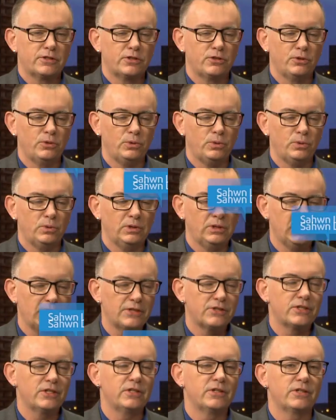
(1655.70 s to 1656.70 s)
to
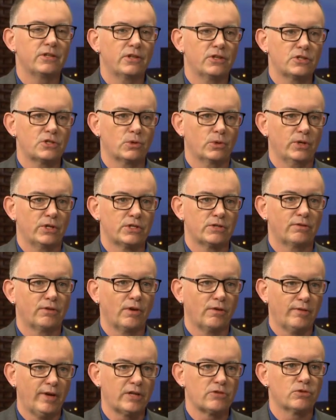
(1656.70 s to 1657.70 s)
listen to the stories of
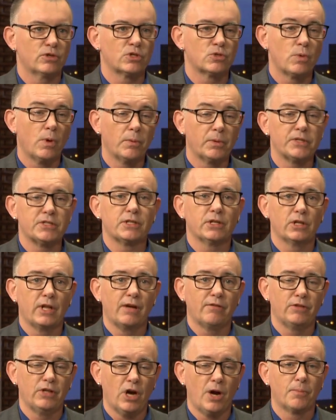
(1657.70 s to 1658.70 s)
our veterans while we still
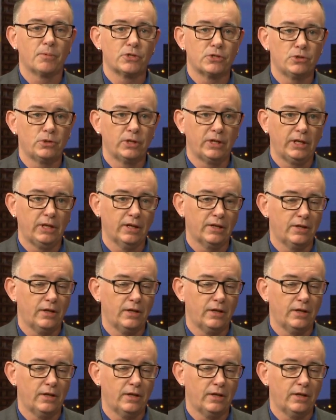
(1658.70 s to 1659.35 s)
have the opportunity.